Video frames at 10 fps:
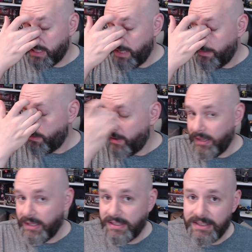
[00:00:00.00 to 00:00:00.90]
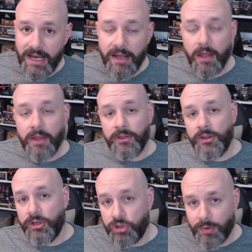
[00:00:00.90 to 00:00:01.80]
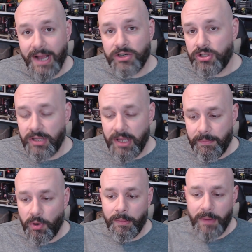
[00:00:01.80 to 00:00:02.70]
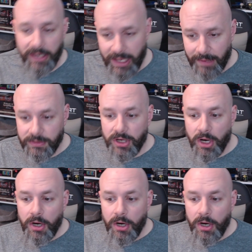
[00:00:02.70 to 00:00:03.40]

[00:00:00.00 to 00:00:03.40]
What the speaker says: keep in mind this is not the direction that Pokemon games